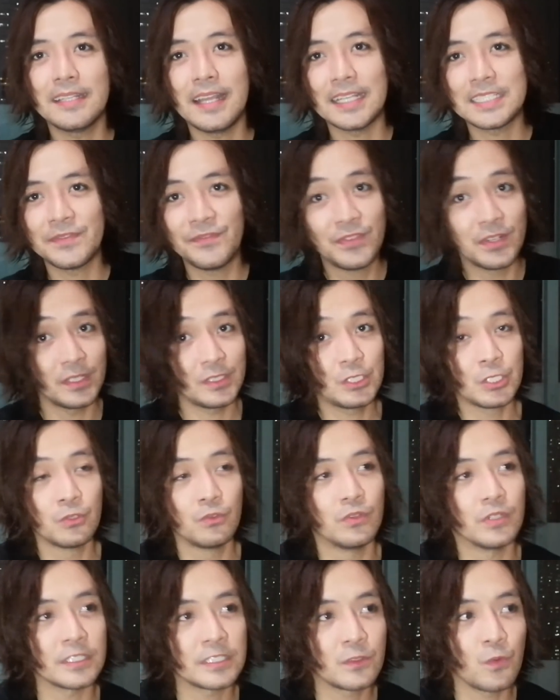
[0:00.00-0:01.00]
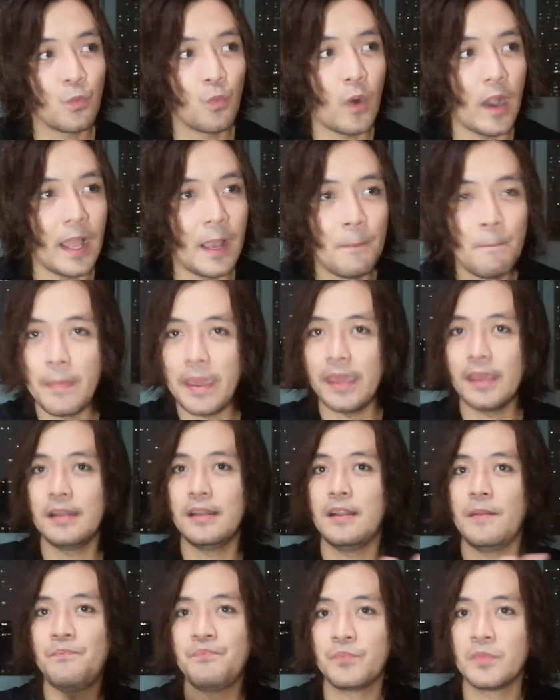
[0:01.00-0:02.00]
as virtuous while
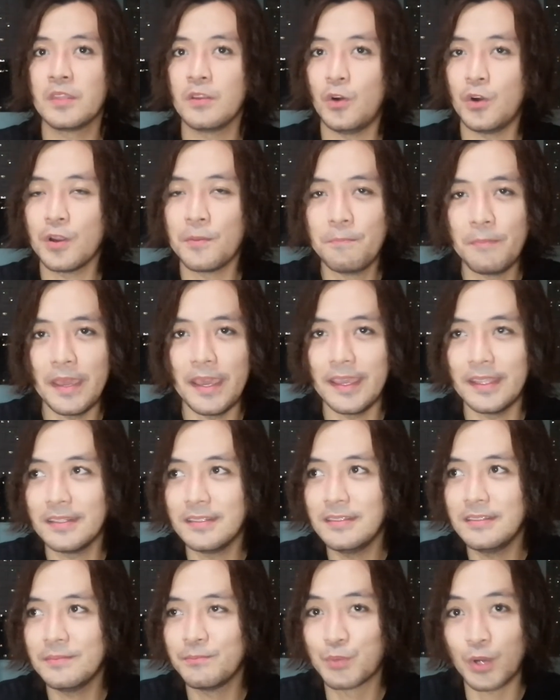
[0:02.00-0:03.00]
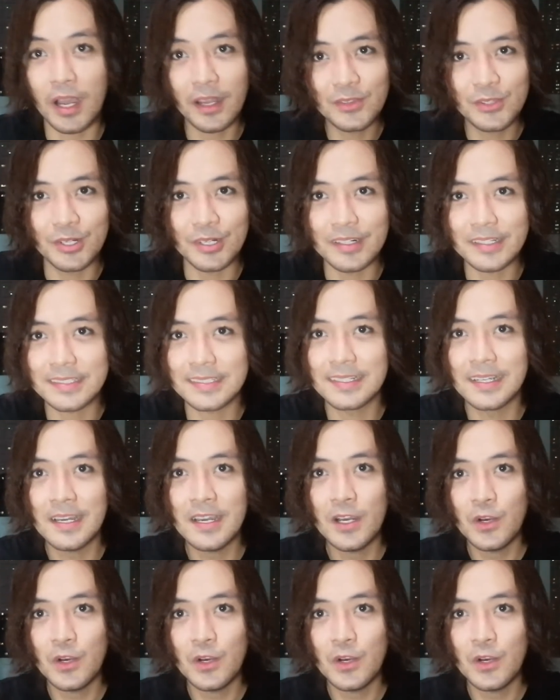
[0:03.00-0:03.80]
male or men, brothers,